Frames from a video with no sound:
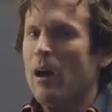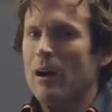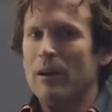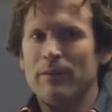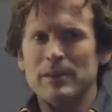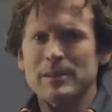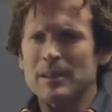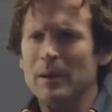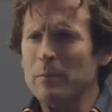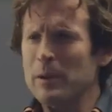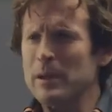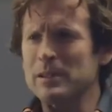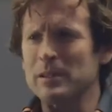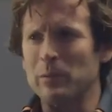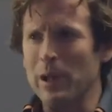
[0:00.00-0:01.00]
For some
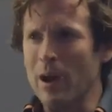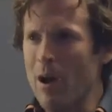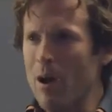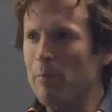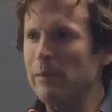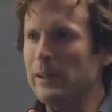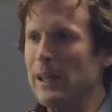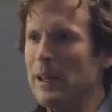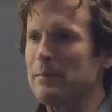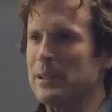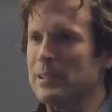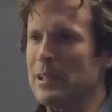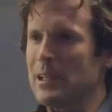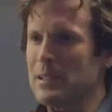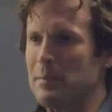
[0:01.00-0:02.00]
reason, we all blame the
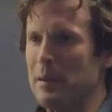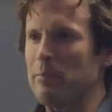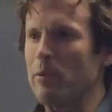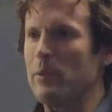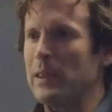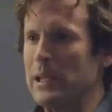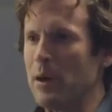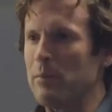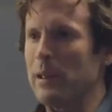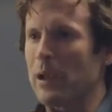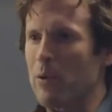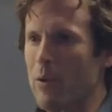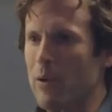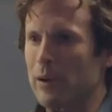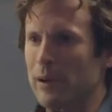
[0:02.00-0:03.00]
salespeople when they don't make
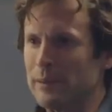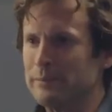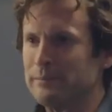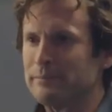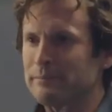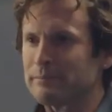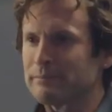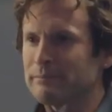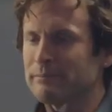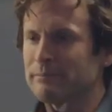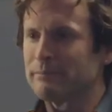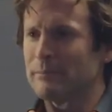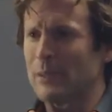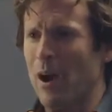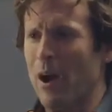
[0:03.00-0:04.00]
quota.
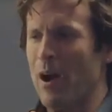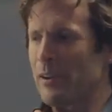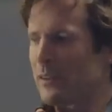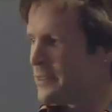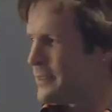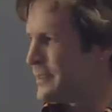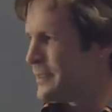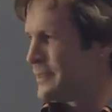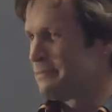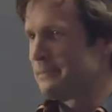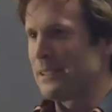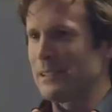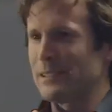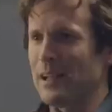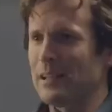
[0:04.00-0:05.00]

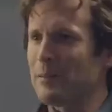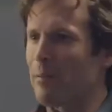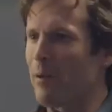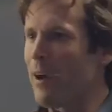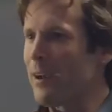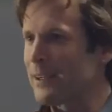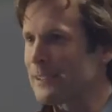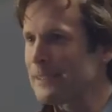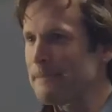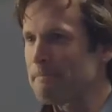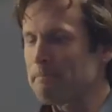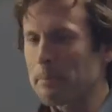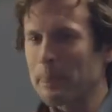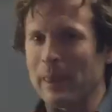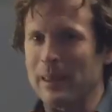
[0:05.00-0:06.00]
it's not the product.
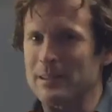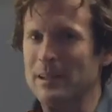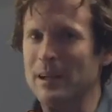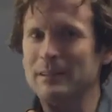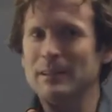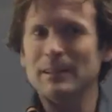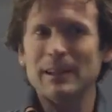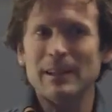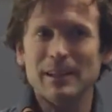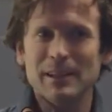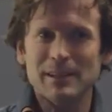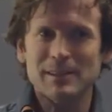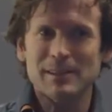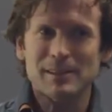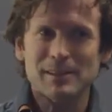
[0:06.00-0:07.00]
It's not the
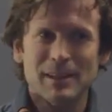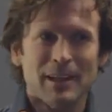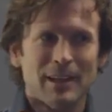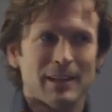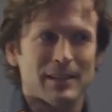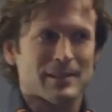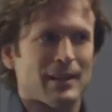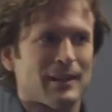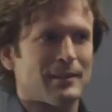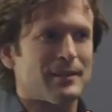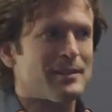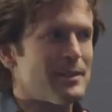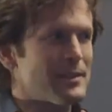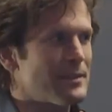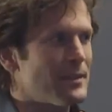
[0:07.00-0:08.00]
leads. It's not the
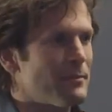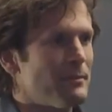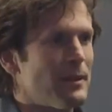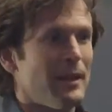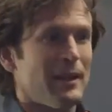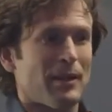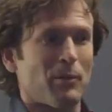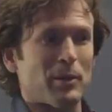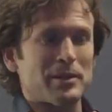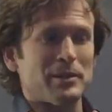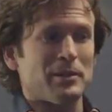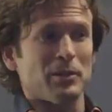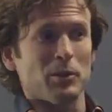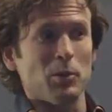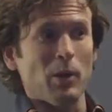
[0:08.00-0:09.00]
system. It wasn't
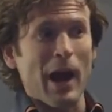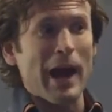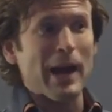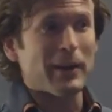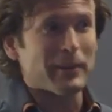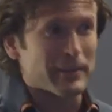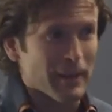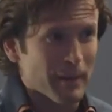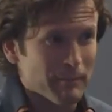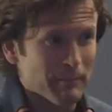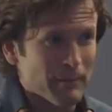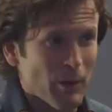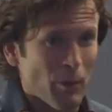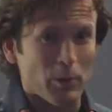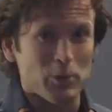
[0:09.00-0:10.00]
who hired them
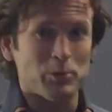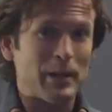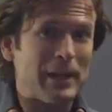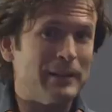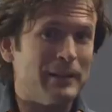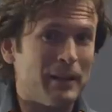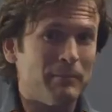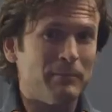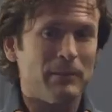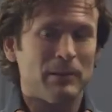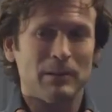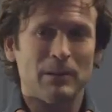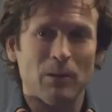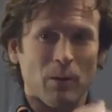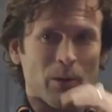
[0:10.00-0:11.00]
or trained them
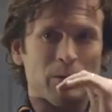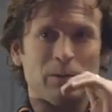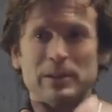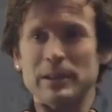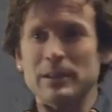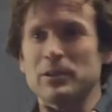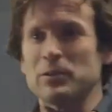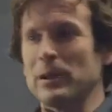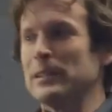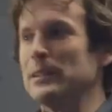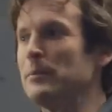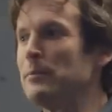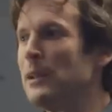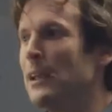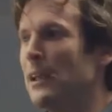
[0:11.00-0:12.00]
or who didn't train
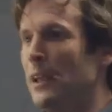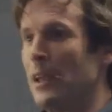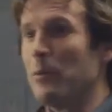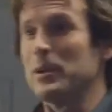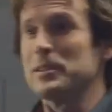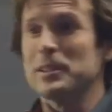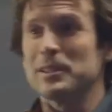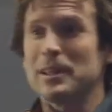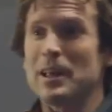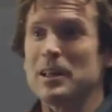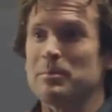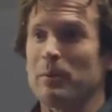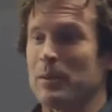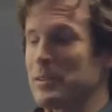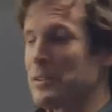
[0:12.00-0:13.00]
them. It was the
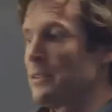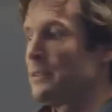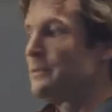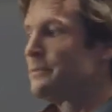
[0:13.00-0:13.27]
salesperson.